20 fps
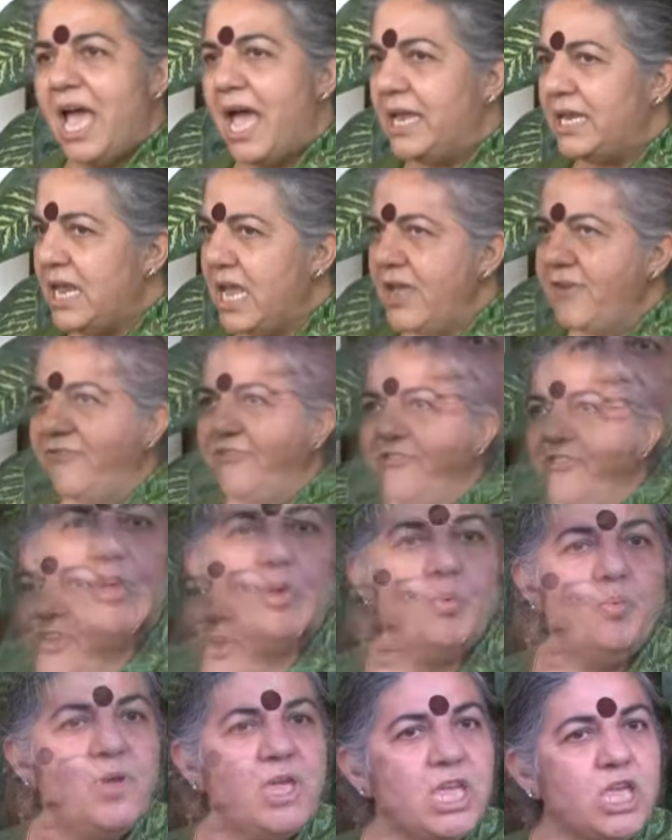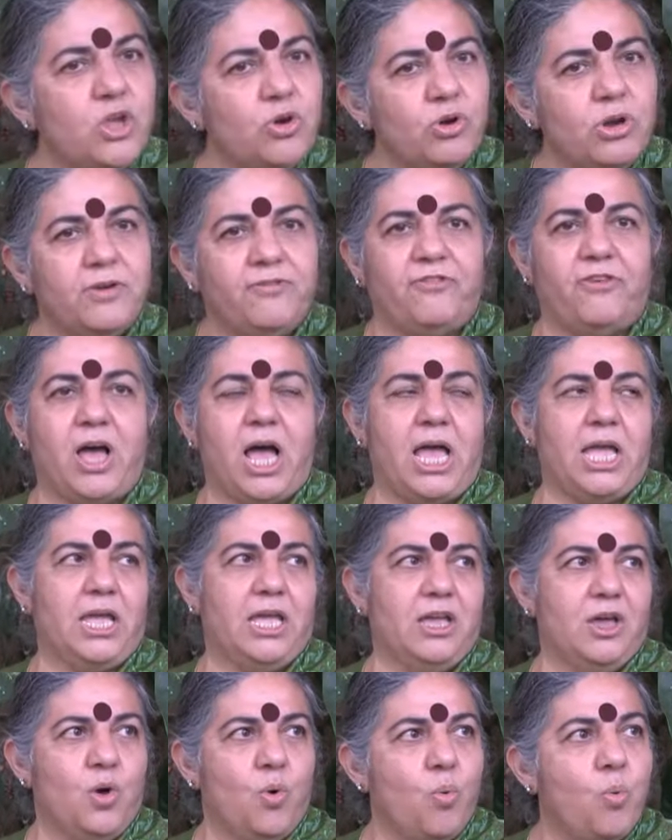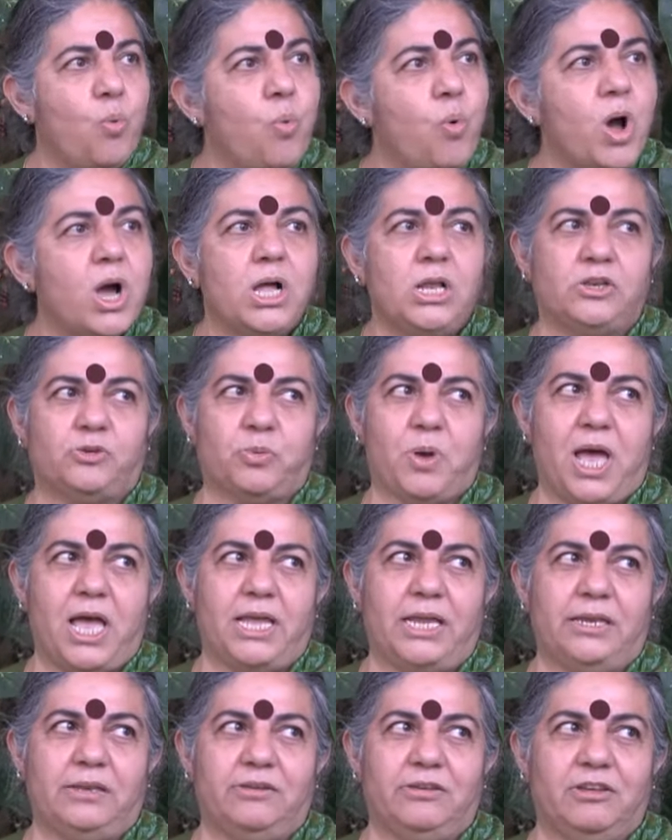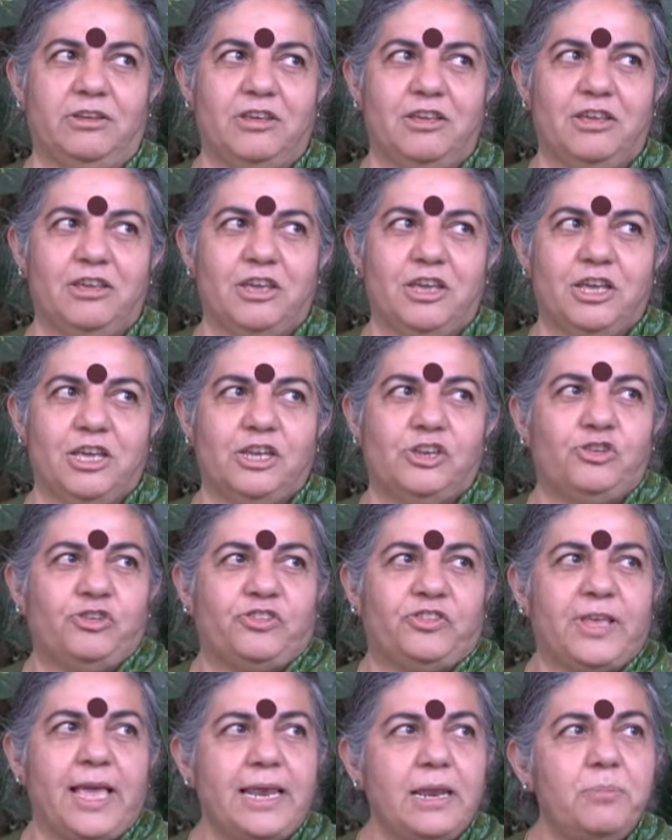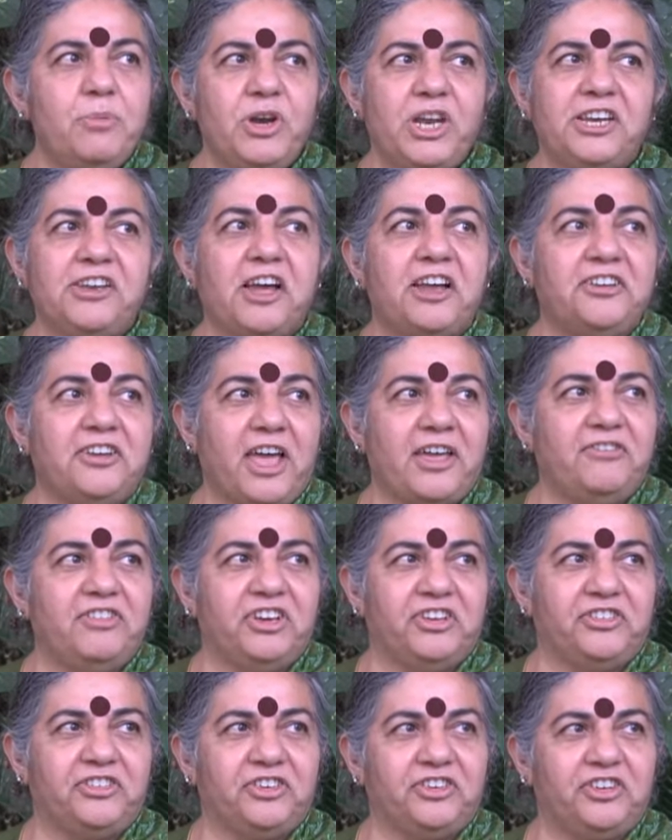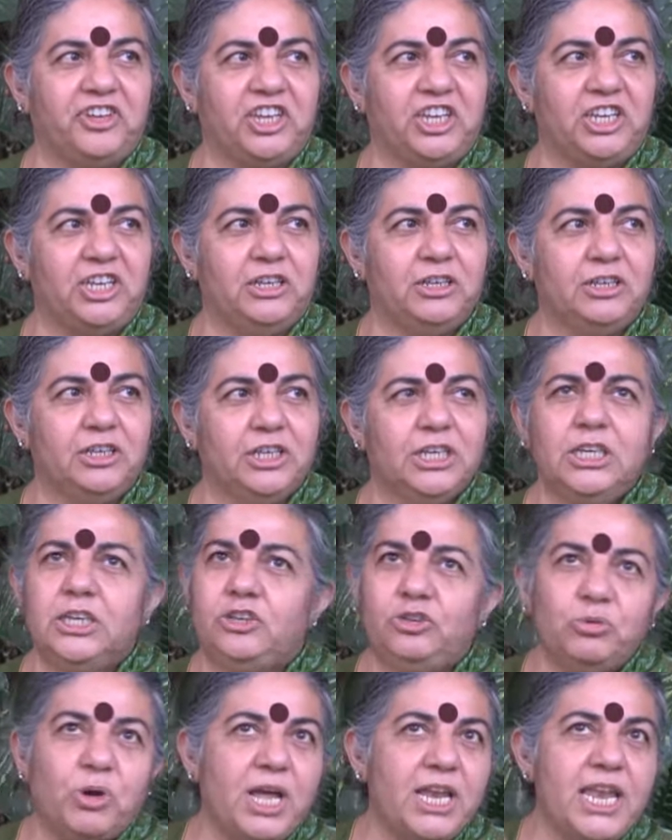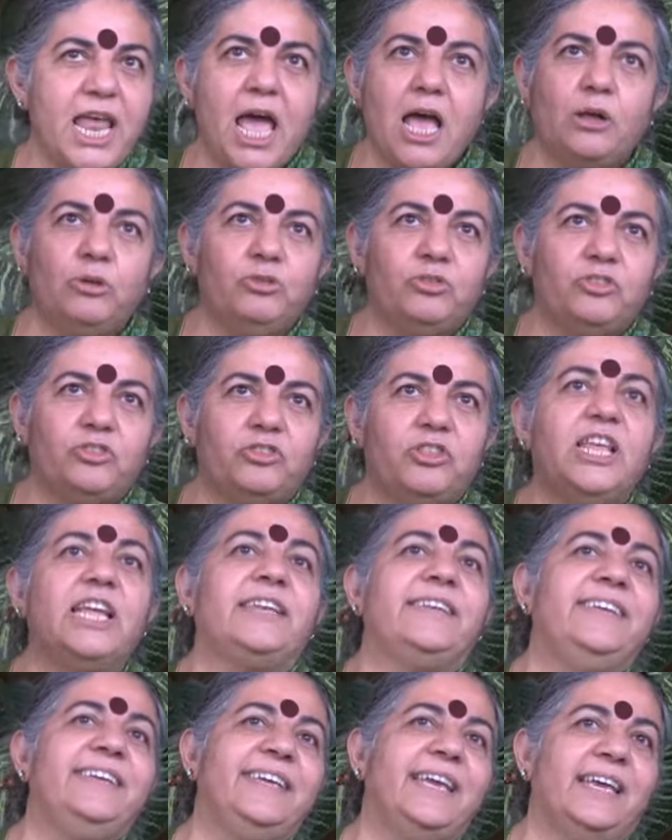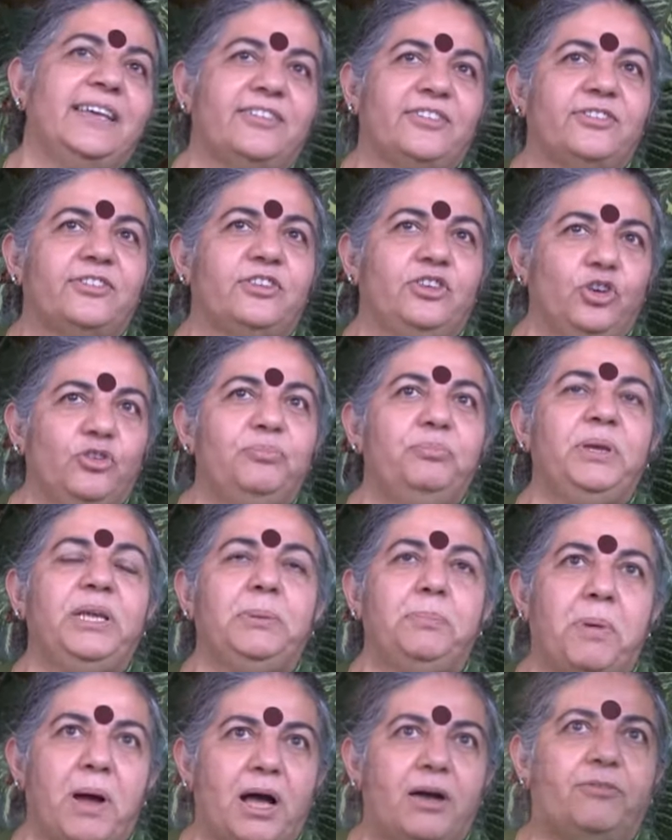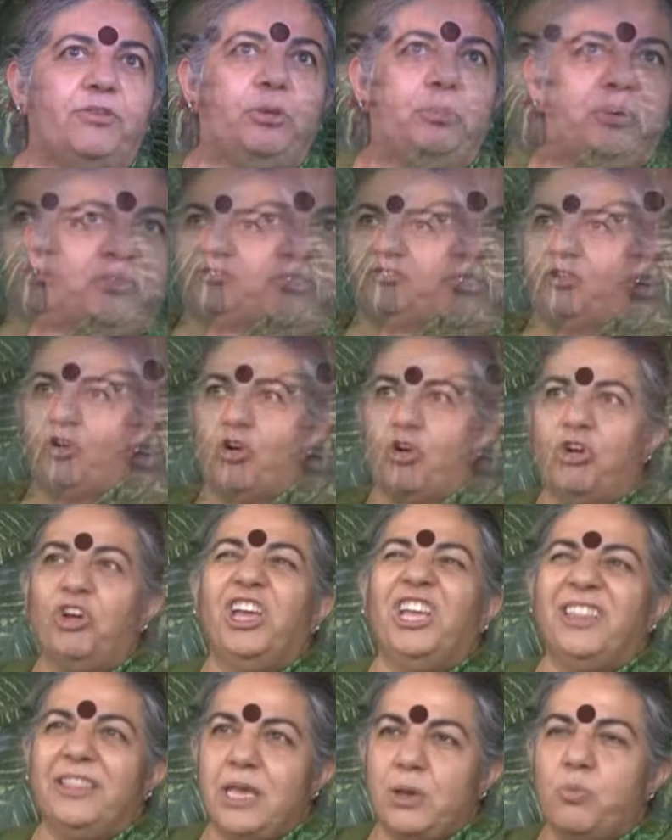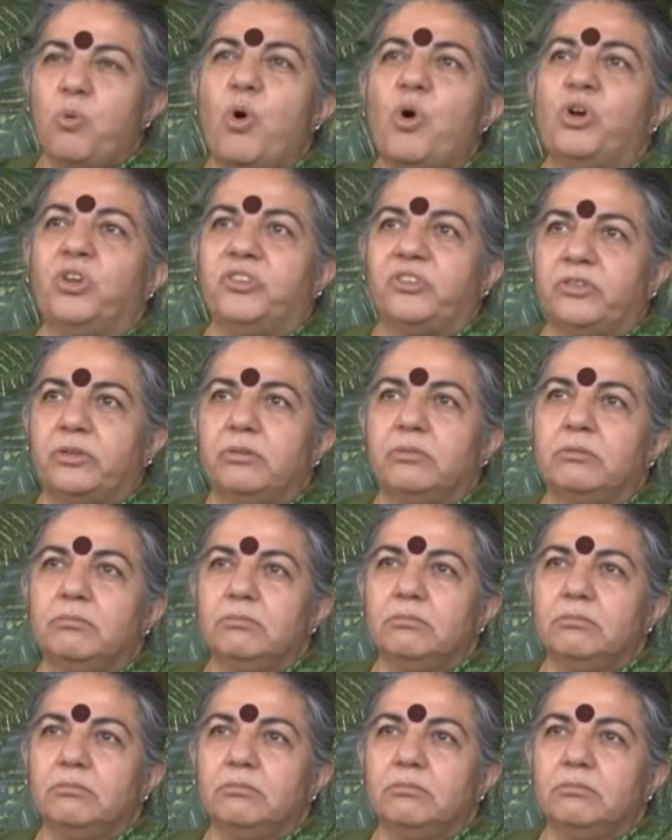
And if we unify worldwide to celebrate our diversity, to announce that yes, you've been powerful before, there was